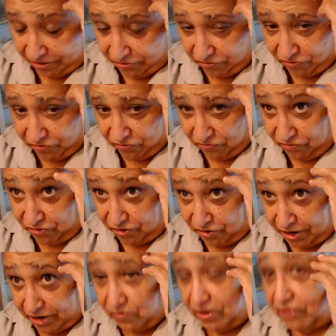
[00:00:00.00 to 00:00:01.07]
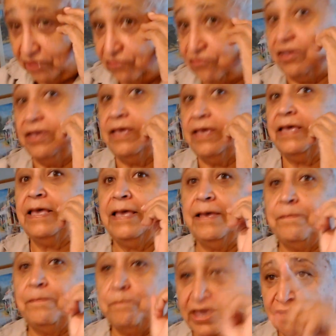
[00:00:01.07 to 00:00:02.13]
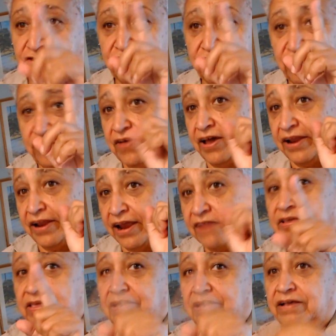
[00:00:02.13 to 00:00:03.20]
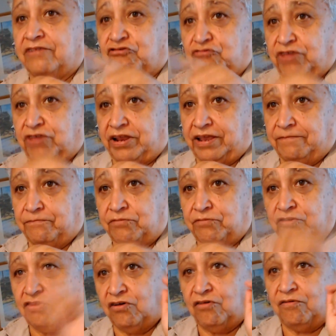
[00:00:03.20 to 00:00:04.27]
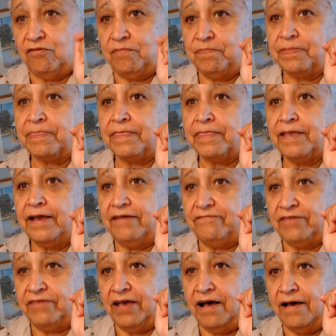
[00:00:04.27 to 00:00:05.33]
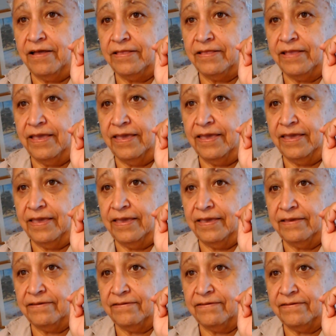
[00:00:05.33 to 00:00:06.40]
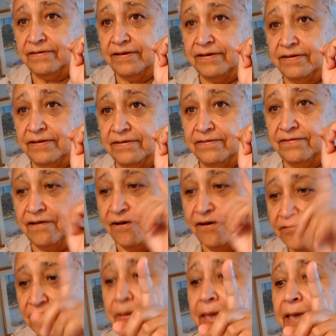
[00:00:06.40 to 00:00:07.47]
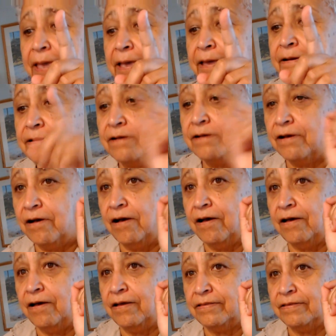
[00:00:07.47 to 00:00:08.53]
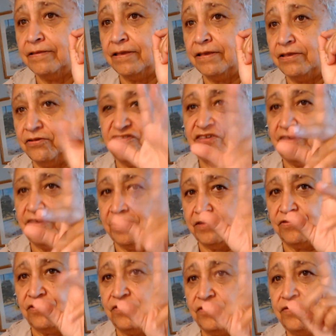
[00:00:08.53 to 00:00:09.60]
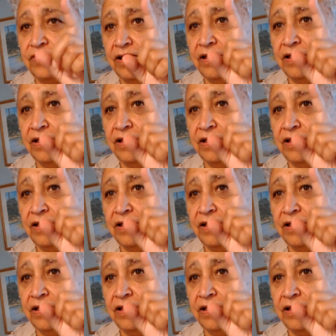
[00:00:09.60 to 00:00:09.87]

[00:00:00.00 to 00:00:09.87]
to do your egg whites, make sure you've got everything else ready. So I've got a saucepan on, and you'll see it soon,